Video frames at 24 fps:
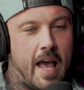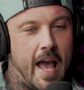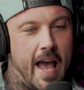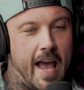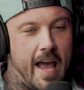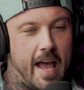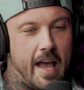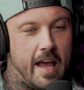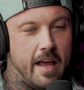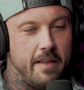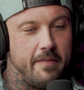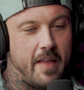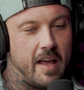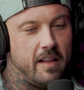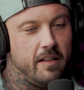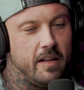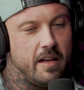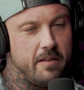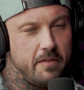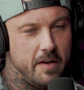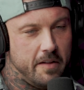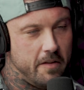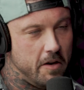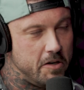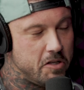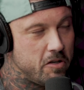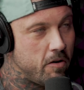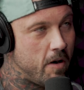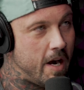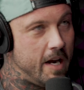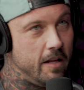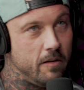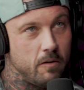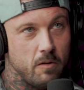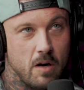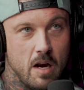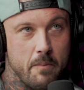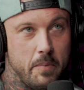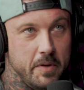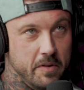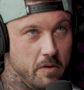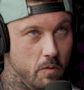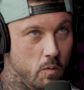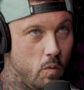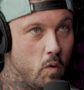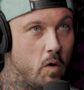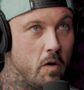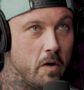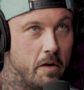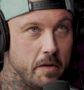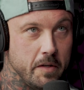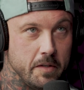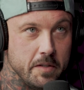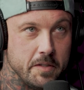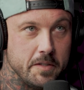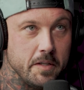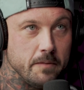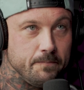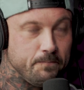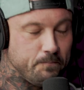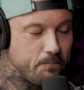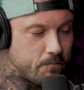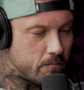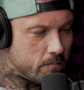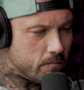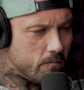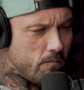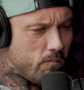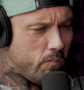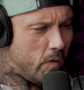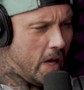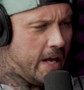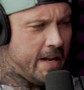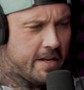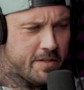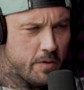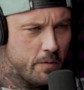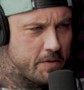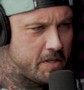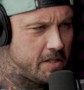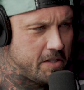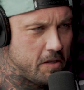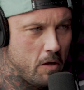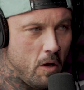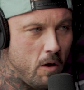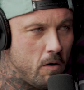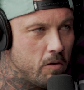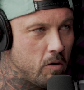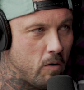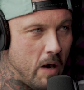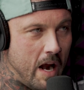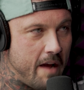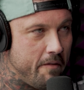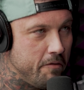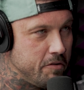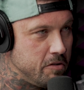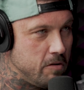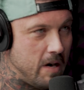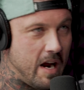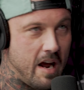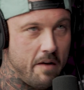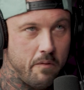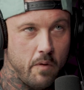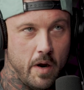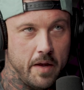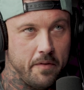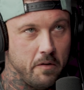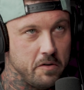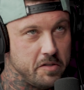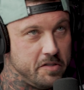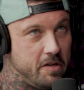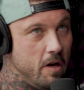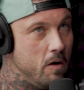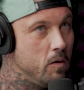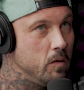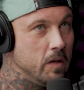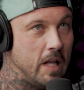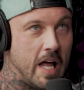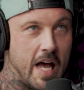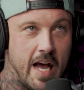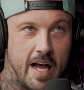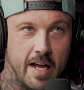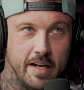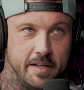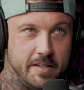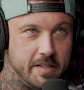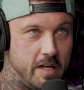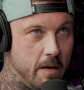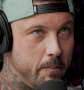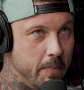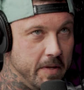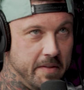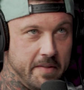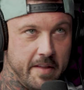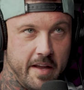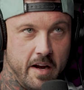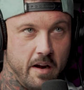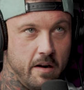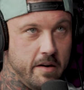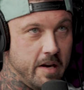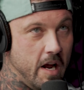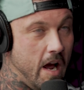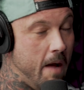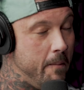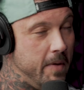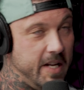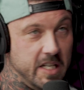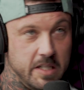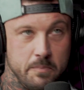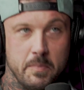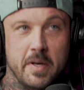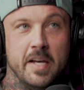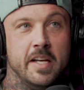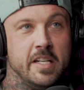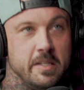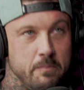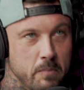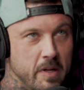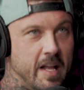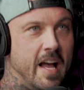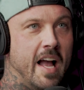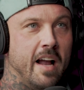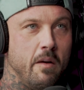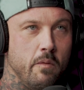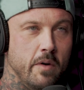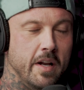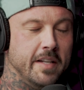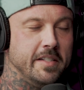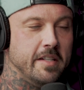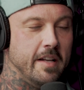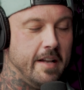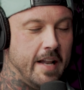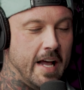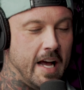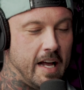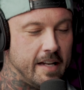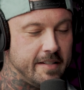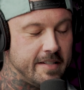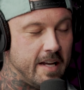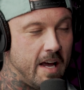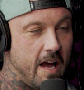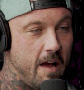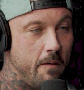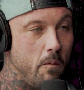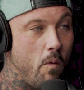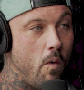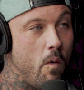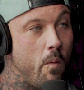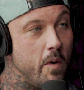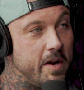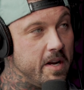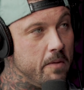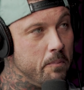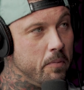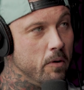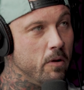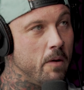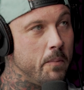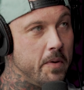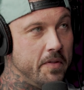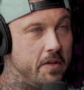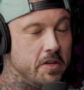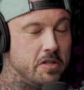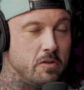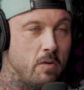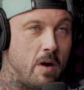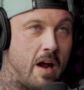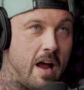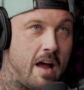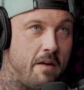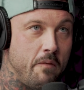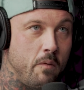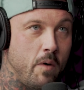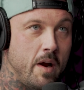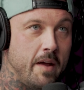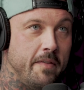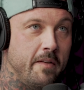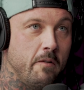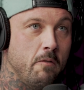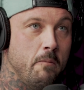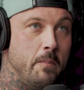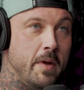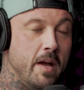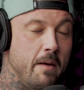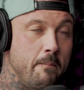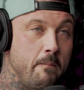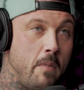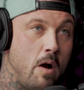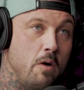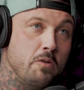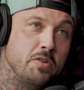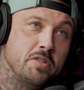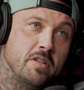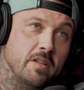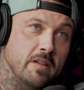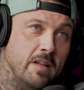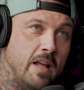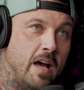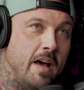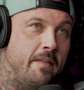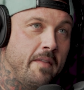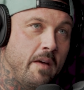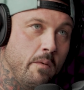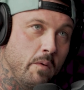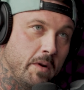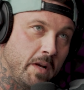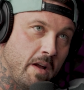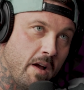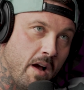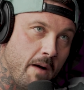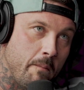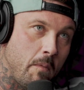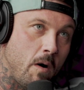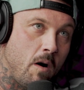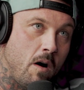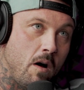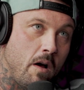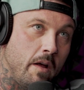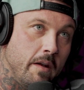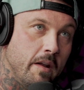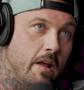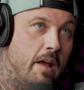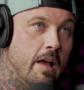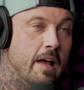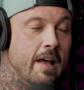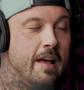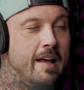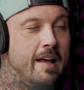And they lived in a trailer up in the woods. And so it was this long gravel driveway. There's no lights up in there. No, it's pitch black when it's at nighttime. Well, when you pull up in the driveway, there would be a motion light that would come on.